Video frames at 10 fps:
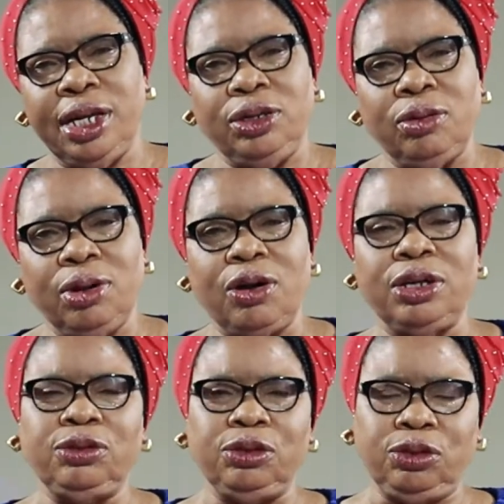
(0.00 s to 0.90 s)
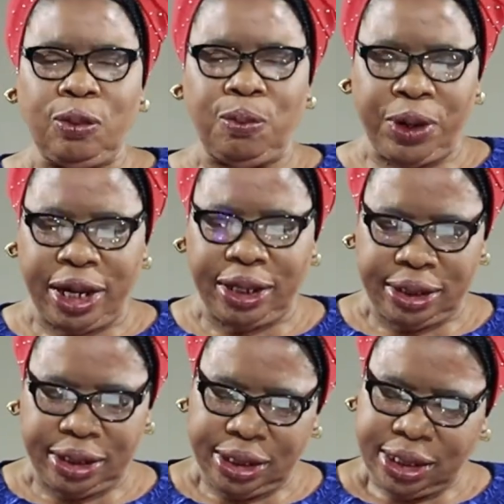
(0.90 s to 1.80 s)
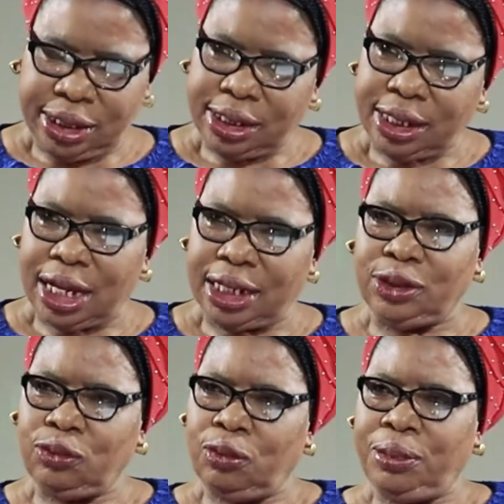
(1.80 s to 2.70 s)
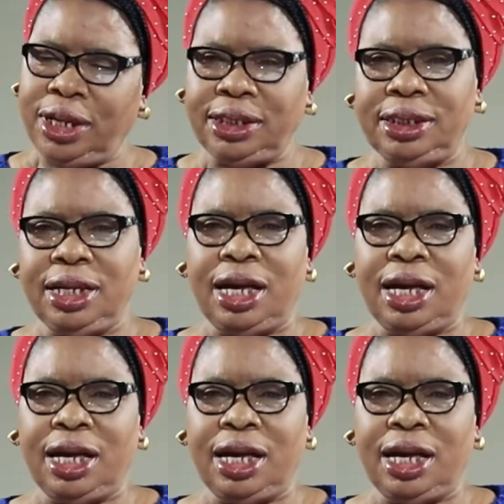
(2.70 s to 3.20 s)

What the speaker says: You will continue to pray that she will meet